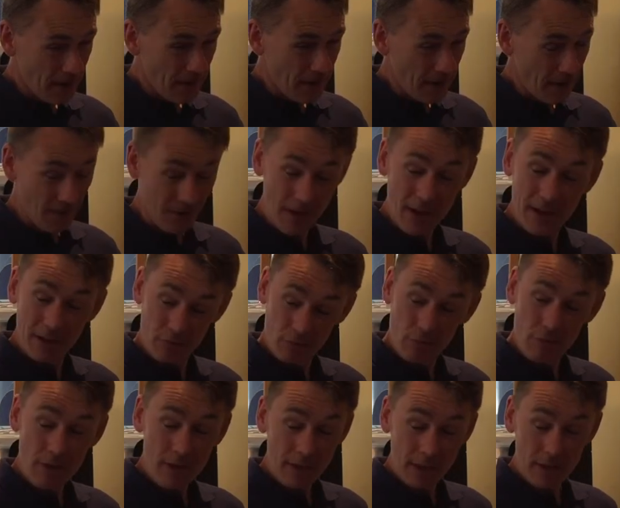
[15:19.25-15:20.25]
And that is
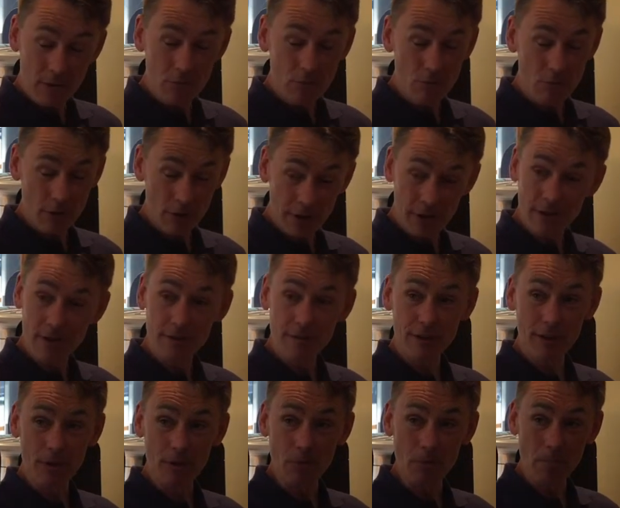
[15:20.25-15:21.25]
really, really
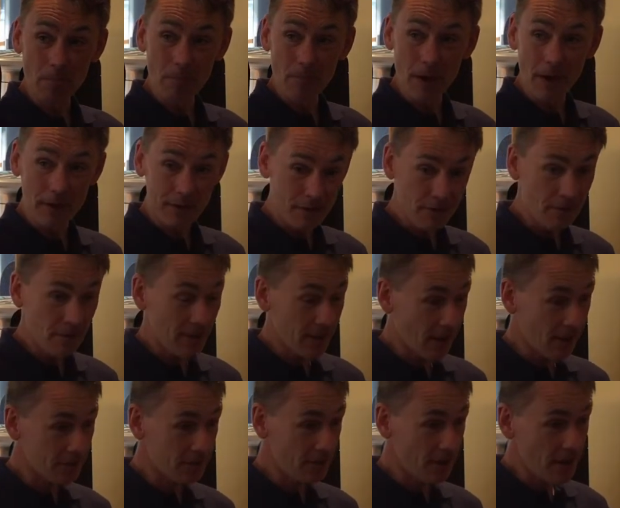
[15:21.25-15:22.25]
difficult. I didn't think
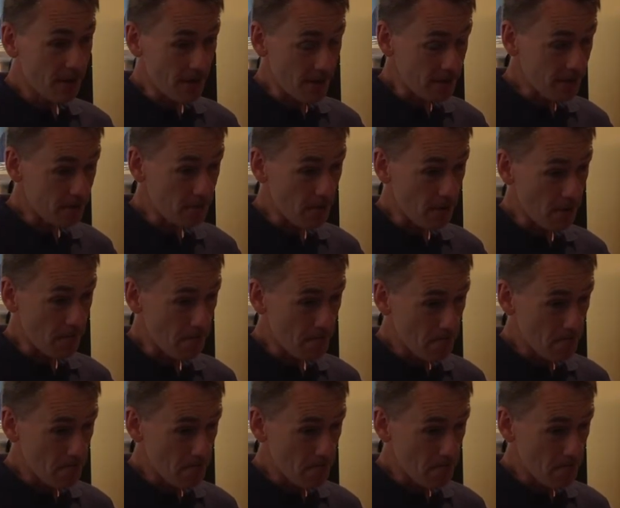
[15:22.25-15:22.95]
I'd say this, but